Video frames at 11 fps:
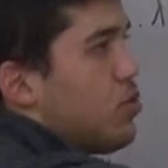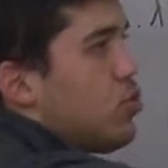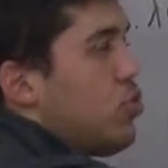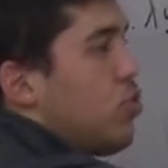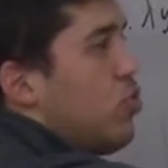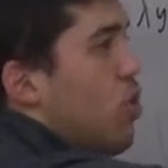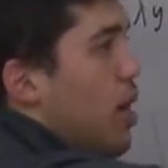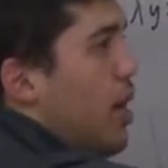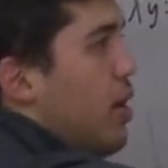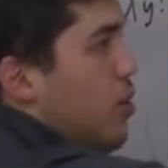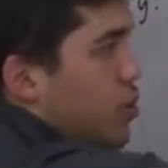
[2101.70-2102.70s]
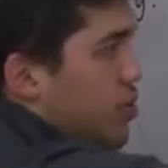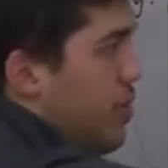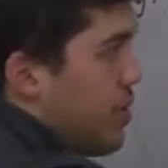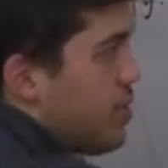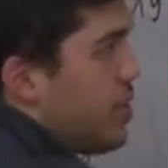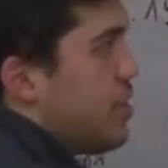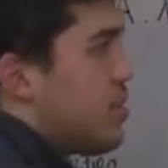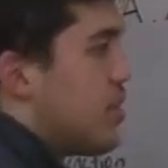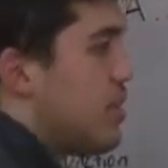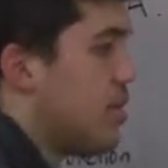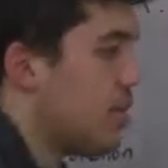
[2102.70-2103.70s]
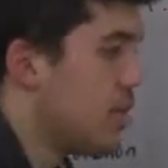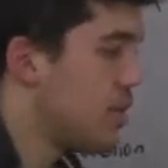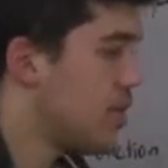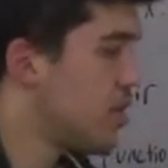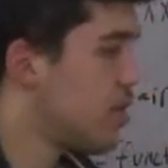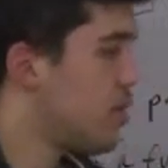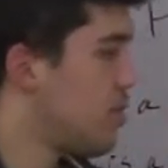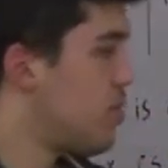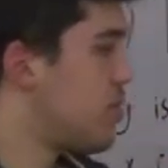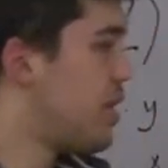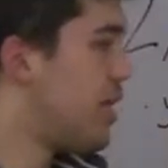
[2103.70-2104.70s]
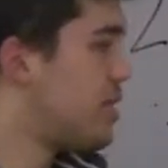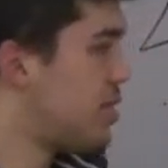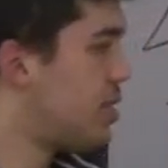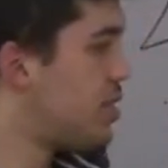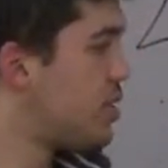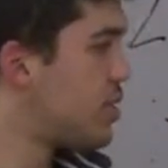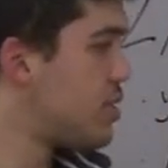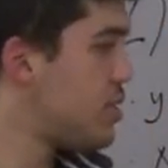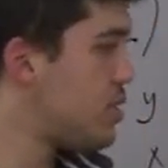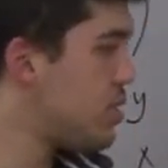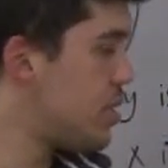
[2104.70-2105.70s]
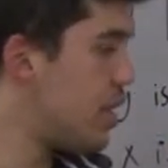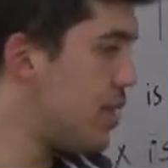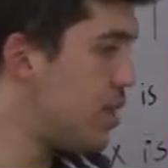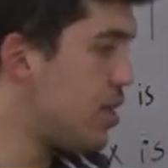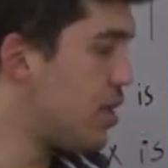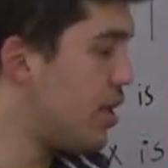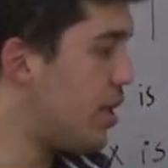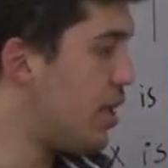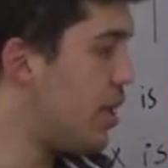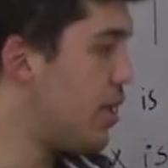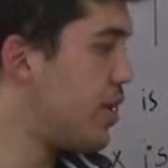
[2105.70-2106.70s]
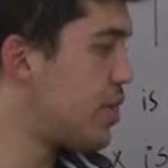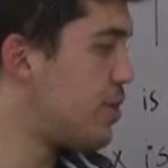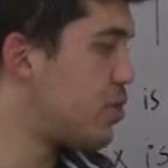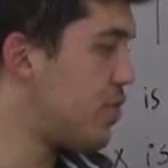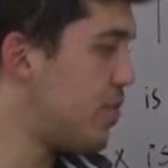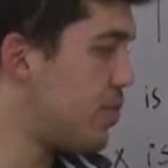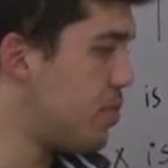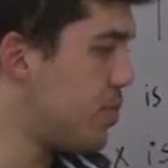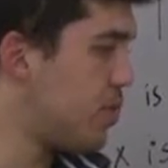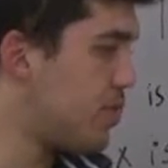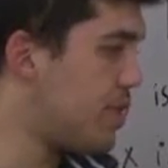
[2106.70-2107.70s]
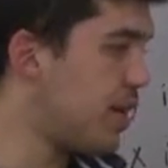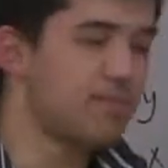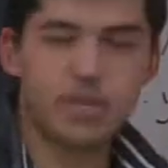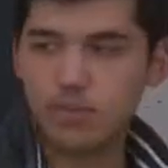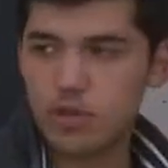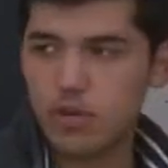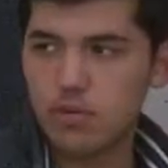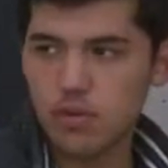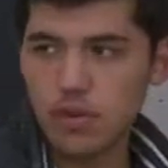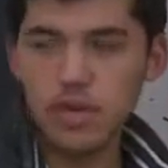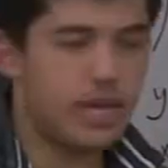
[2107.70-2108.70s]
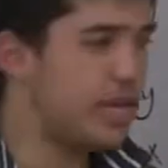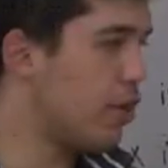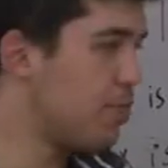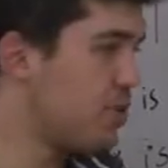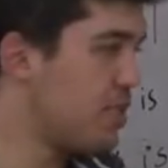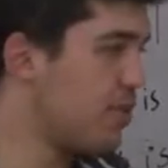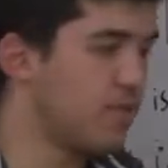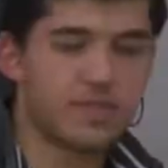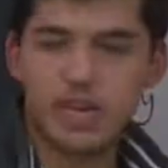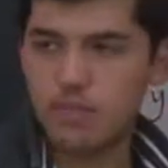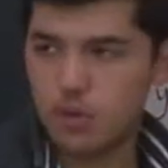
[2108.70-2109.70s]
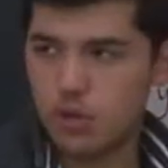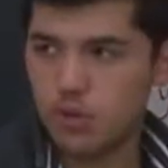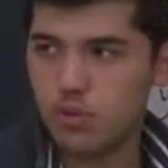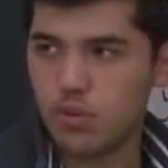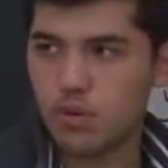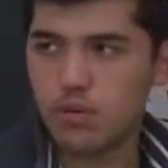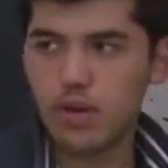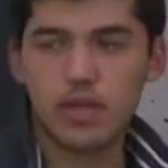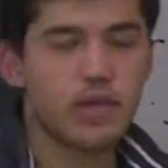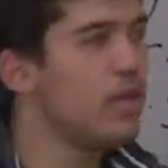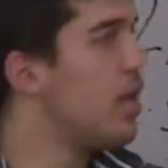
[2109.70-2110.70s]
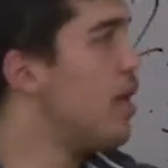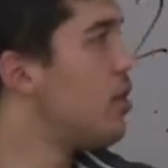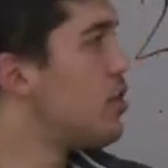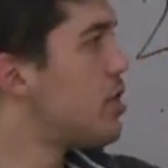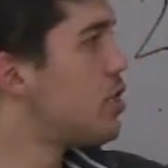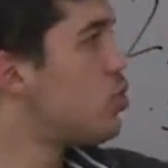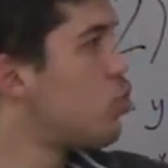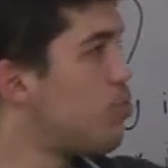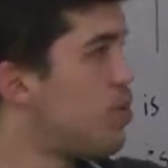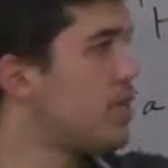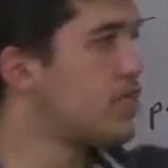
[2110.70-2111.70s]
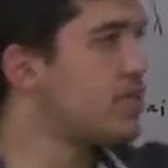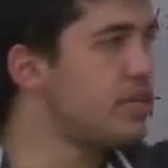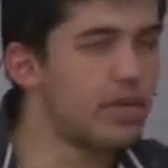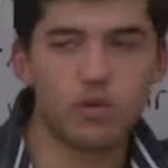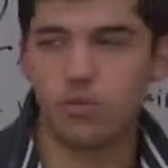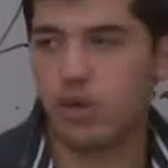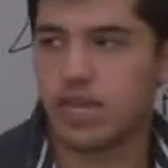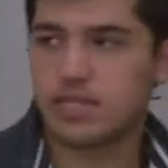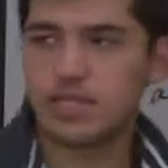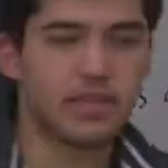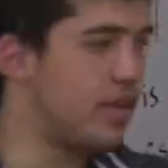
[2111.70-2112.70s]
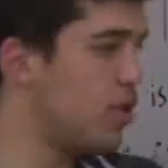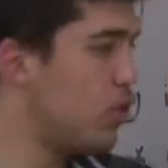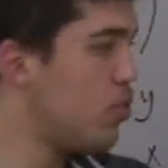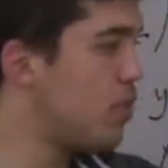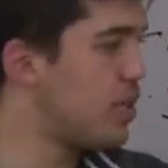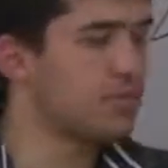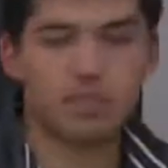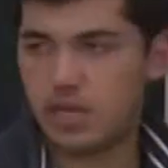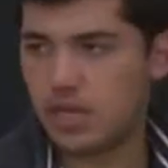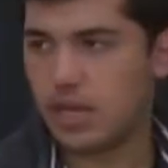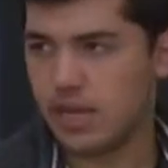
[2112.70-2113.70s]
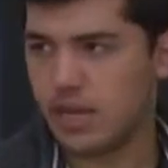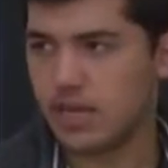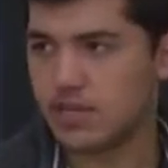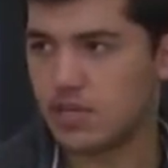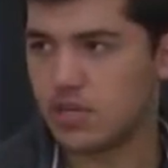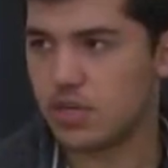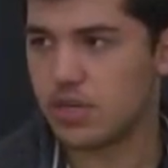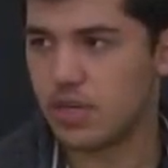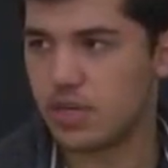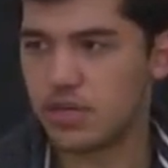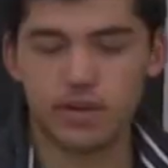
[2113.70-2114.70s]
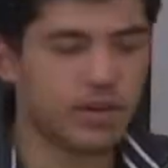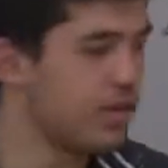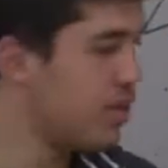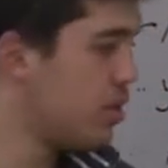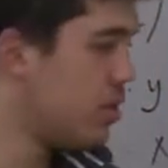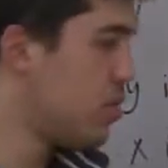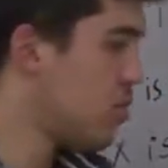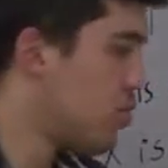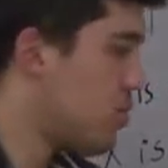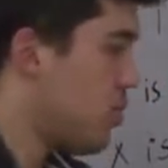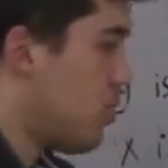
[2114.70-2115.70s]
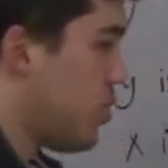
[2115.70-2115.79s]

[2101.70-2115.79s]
2y, close parentheses, takes in an expression of type w, and outputs something of type u, right? And looking at the two pluses here, we can see that u must be an integer at the end, right? Cool.